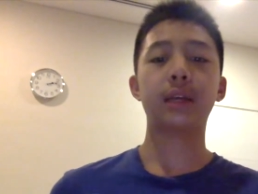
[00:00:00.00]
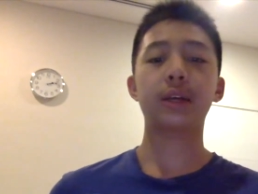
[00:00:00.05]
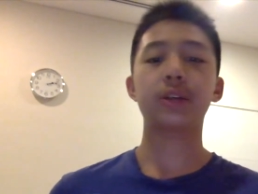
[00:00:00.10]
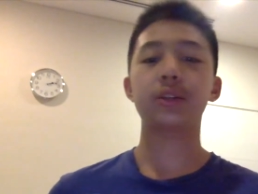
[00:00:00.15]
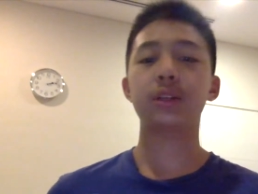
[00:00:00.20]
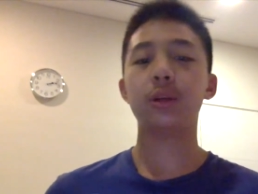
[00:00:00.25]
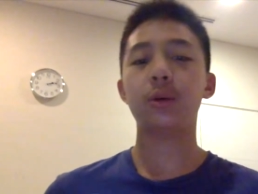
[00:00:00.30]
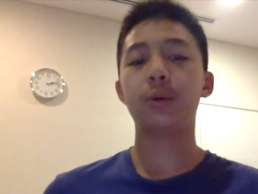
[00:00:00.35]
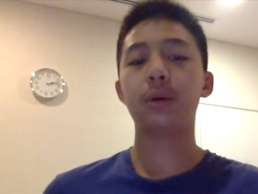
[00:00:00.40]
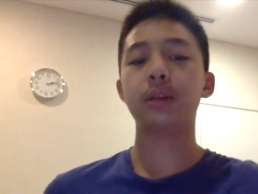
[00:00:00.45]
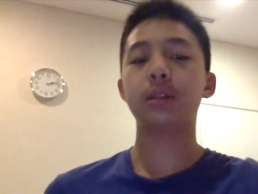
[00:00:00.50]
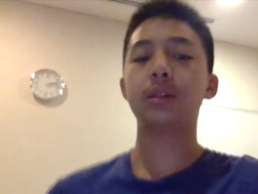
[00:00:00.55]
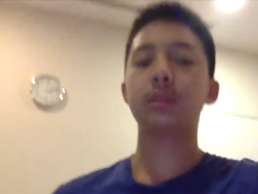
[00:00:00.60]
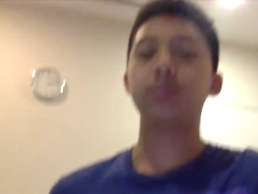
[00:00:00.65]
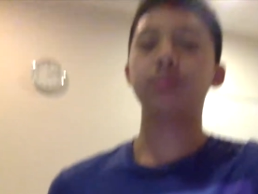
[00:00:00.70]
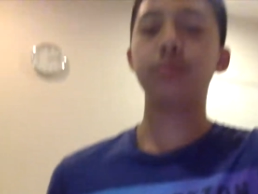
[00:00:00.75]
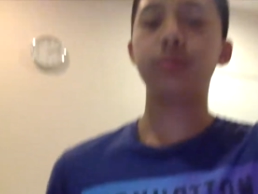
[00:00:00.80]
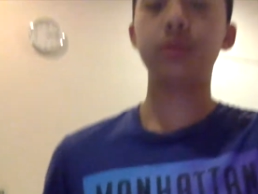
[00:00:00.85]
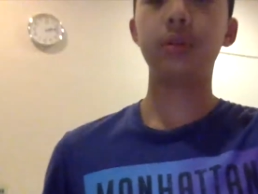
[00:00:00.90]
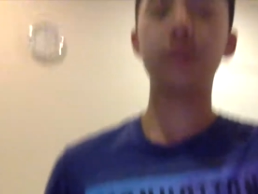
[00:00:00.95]
actually quite
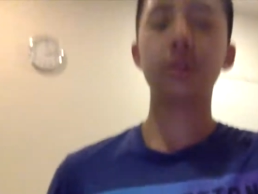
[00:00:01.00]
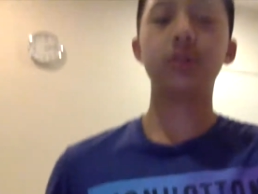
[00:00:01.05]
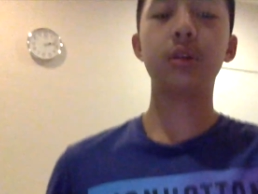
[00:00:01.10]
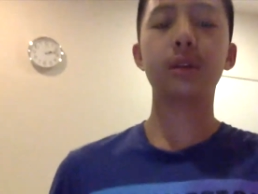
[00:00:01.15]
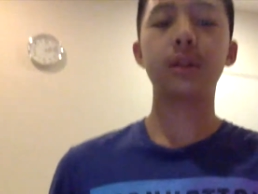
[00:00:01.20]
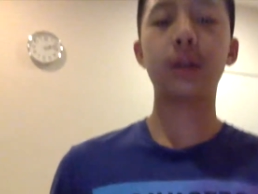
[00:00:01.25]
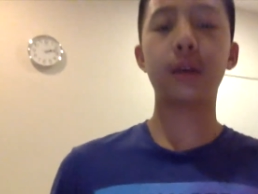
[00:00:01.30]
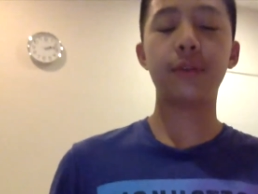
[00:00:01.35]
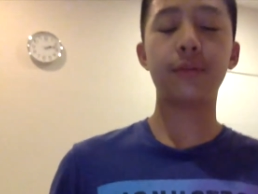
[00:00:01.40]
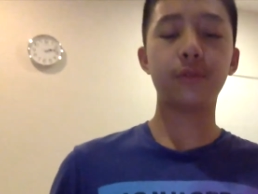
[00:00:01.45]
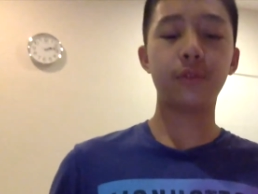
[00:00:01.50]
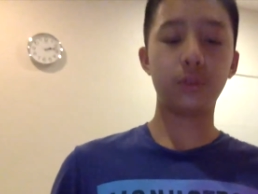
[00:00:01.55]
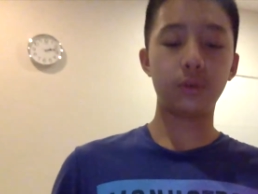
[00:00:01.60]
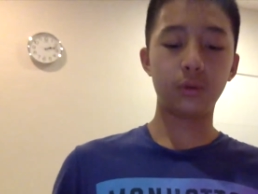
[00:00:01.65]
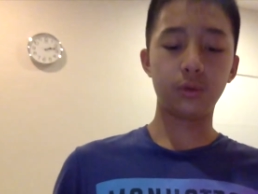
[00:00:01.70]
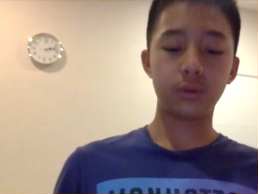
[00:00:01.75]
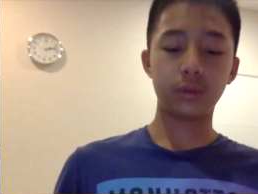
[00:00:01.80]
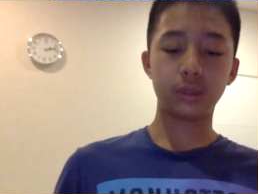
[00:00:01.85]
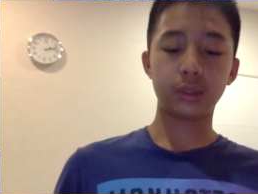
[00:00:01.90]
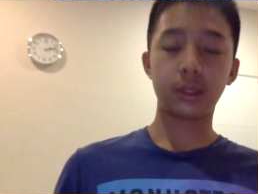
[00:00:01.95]
simple. You're going to have
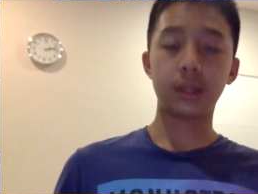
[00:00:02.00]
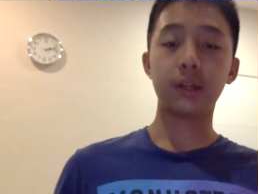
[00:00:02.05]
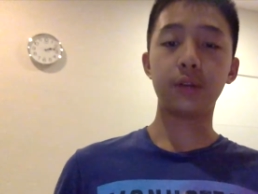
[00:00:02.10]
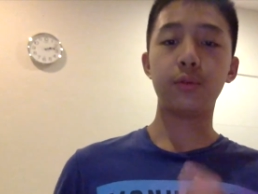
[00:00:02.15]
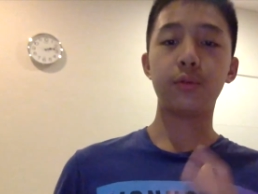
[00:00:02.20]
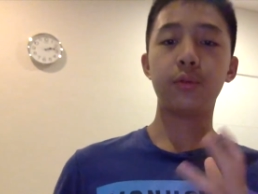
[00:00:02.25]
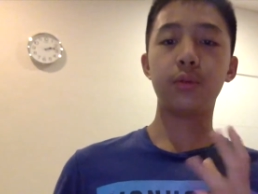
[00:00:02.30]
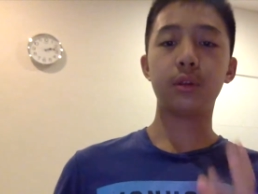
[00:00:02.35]
to start off